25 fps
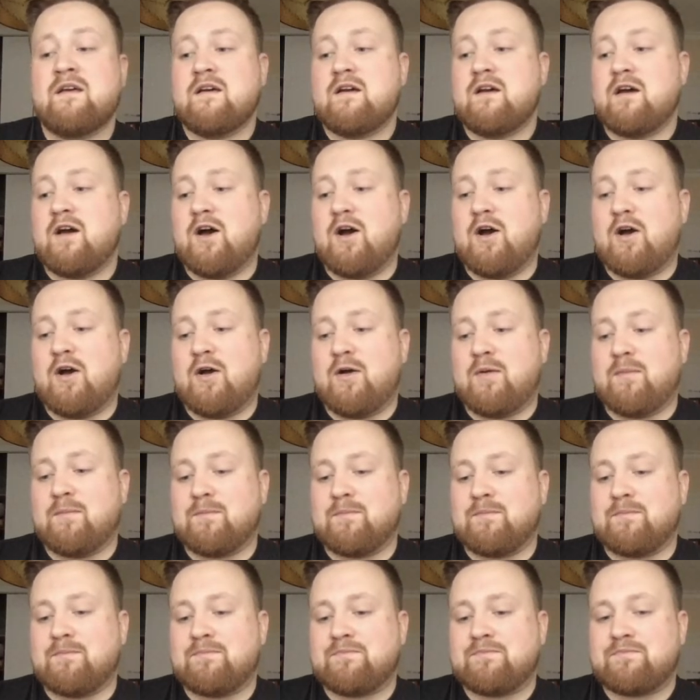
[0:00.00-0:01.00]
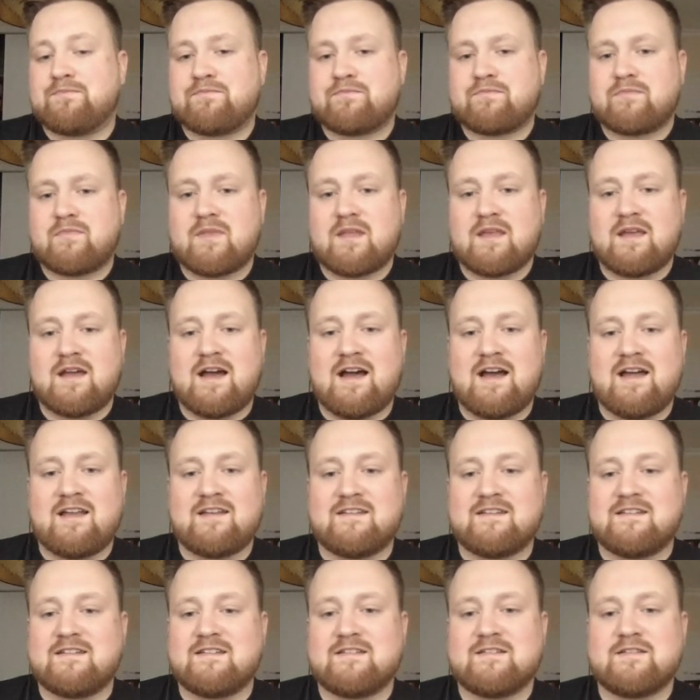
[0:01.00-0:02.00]

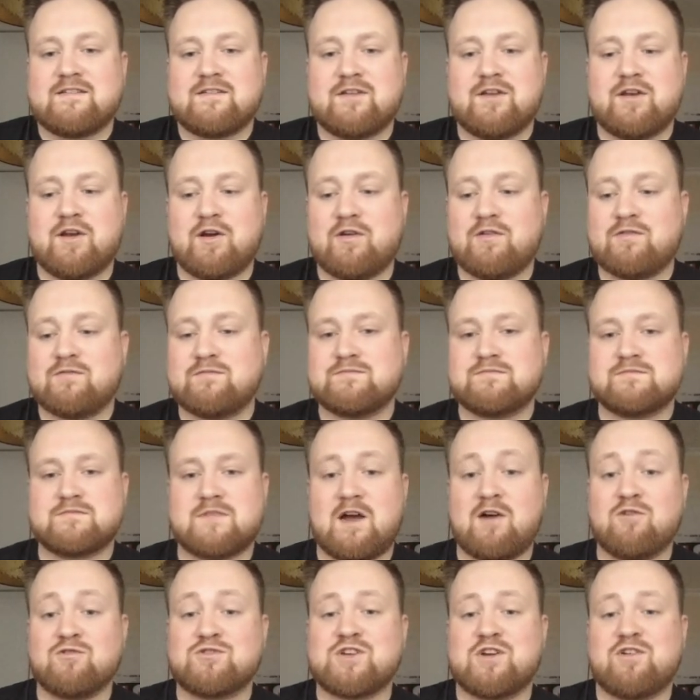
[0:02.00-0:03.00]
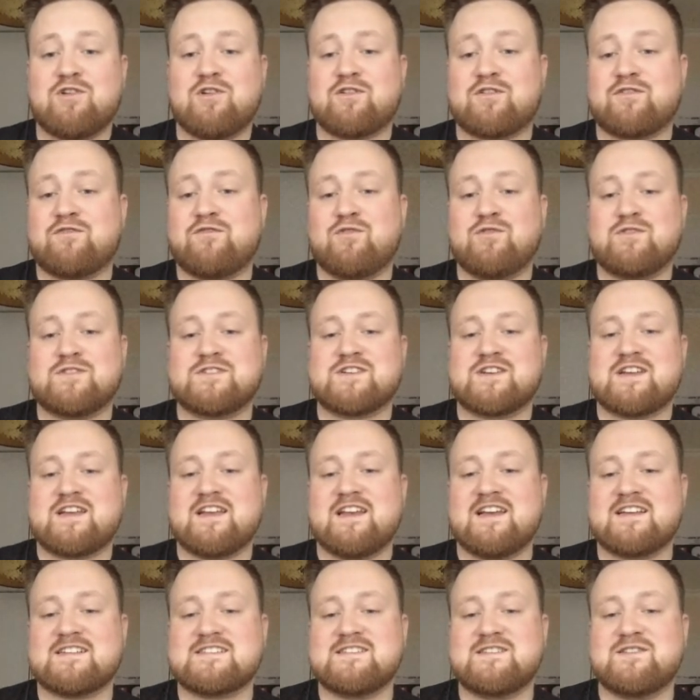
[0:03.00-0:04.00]
and you know, I also look forward to
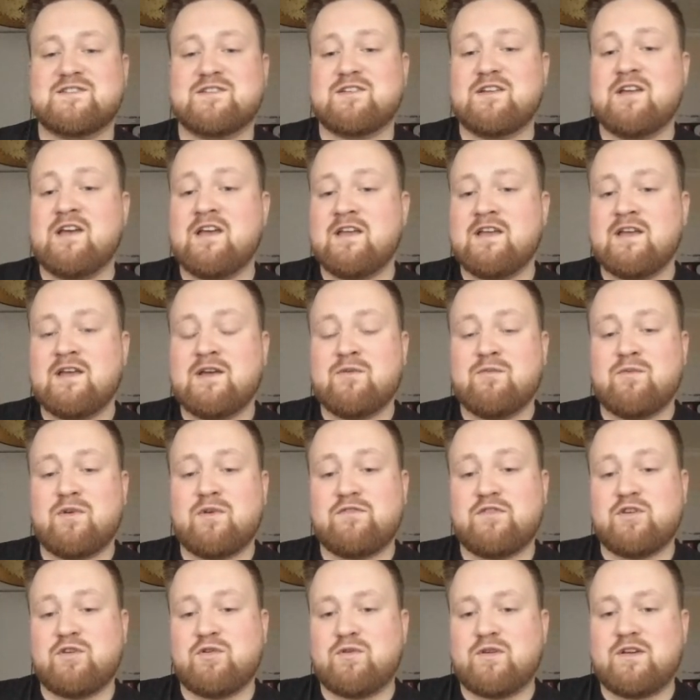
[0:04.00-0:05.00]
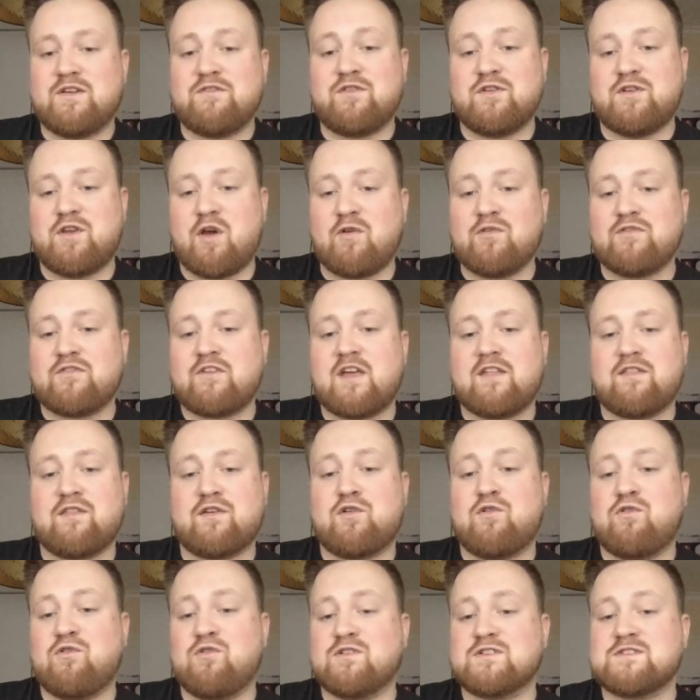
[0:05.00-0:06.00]
connecting with you. If you don't take the
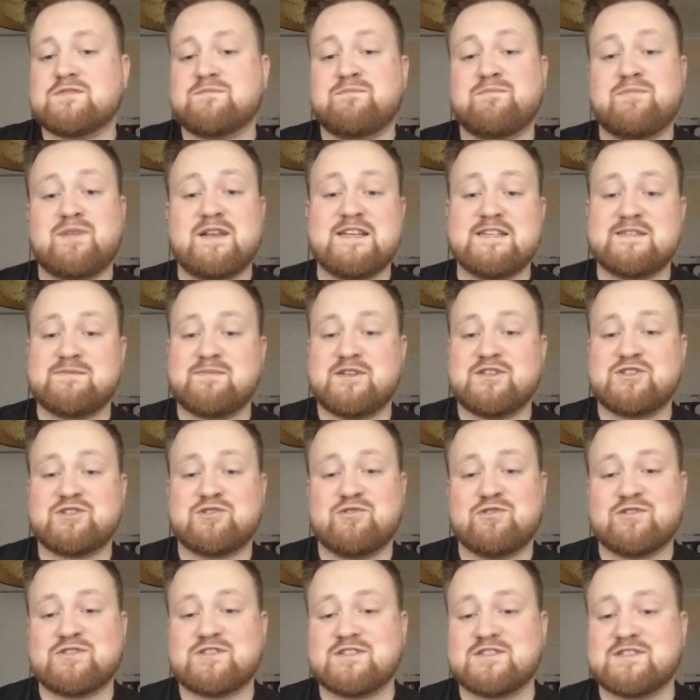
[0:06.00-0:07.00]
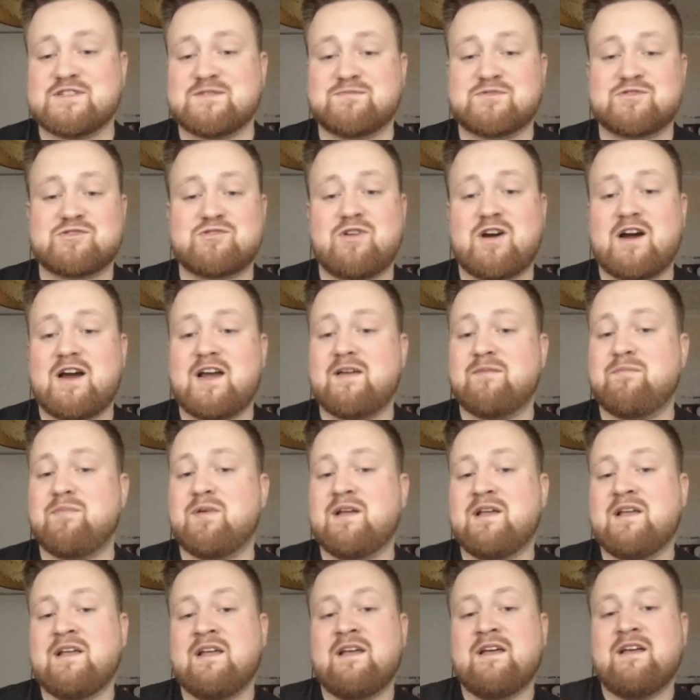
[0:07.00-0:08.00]
course, please be sure to subscribe,
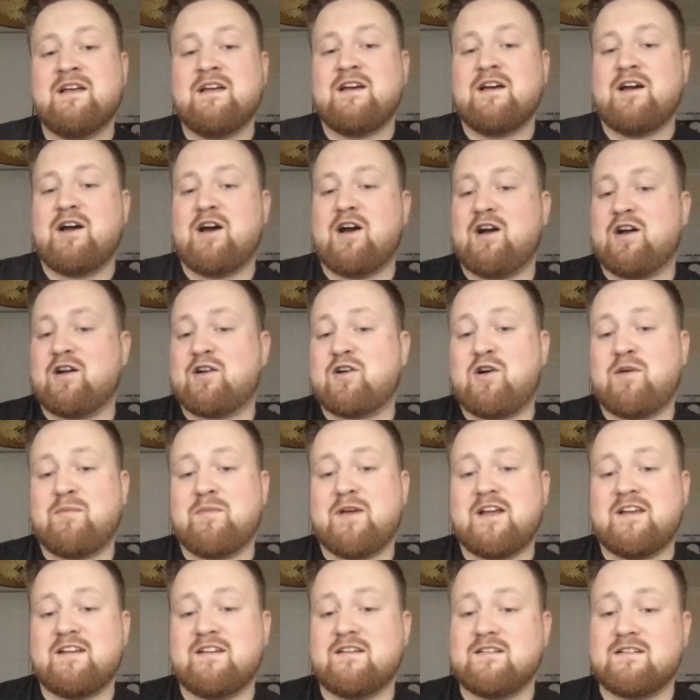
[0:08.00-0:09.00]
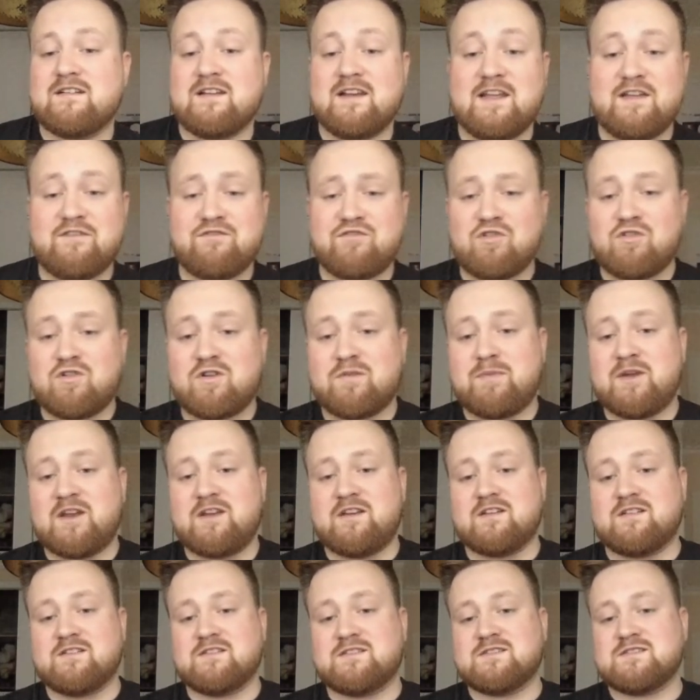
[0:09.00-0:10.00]
comment, leave your
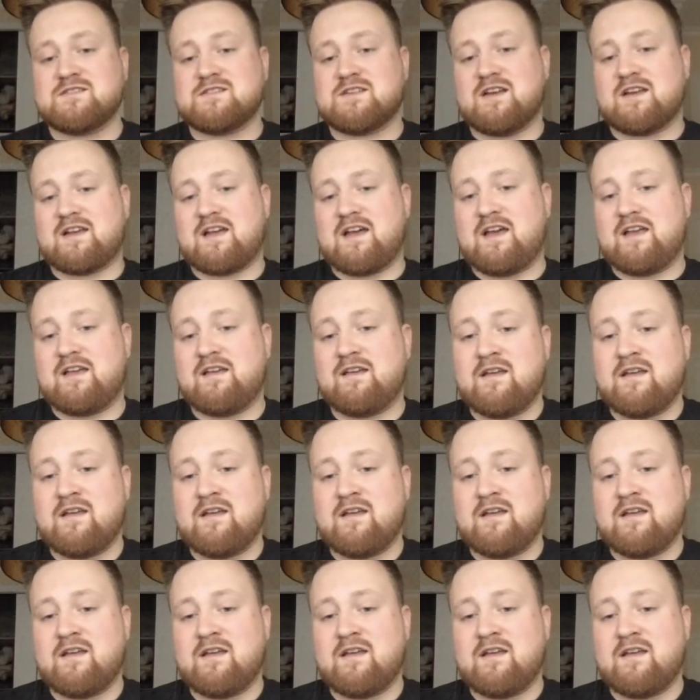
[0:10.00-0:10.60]
opinions. Okay,